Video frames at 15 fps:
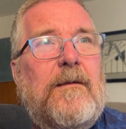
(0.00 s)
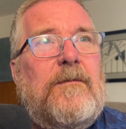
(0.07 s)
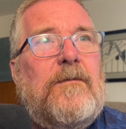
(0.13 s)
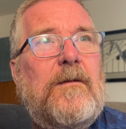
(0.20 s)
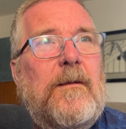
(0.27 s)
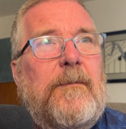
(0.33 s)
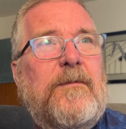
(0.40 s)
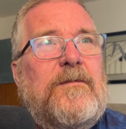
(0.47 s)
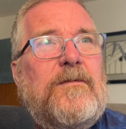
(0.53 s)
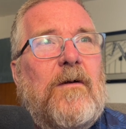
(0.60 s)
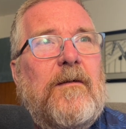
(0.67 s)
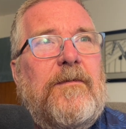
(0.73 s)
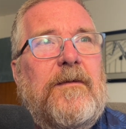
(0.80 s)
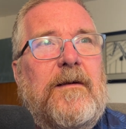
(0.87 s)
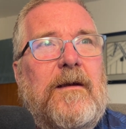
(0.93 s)
So let me
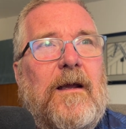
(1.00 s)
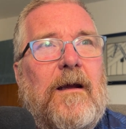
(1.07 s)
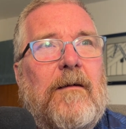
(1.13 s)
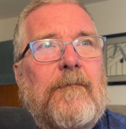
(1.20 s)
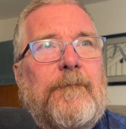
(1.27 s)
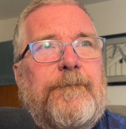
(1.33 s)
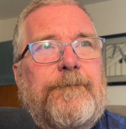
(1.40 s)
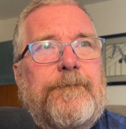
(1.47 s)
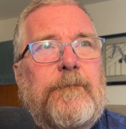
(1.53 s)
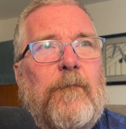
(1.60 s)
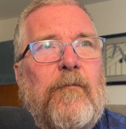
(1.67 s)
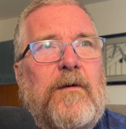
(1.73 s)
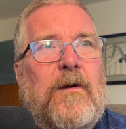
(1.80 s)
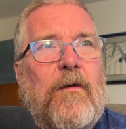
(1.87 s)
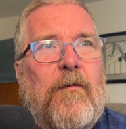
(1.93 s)
start the
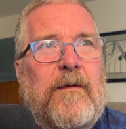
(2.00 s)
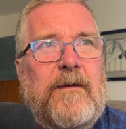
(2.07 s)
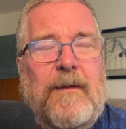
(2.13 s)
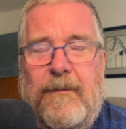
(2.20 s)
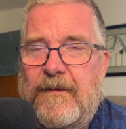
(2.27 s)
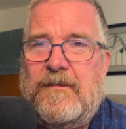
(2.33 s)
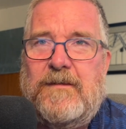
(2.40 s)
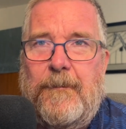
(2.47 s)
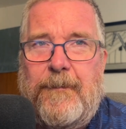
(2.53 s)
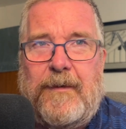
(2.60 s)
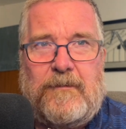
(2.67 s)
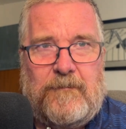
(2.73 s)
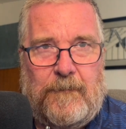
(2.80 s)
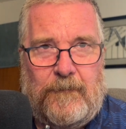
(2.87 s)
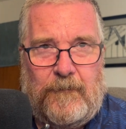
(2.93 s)
recording. This is the
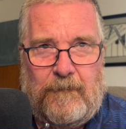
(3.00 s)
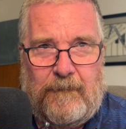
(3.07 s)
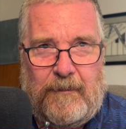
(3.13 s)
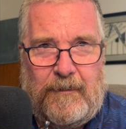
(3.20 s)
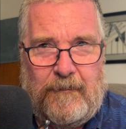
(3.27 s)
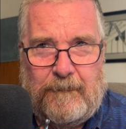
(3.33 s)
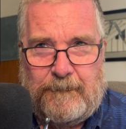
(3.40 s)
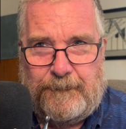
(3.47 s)
picture I'm doing right here.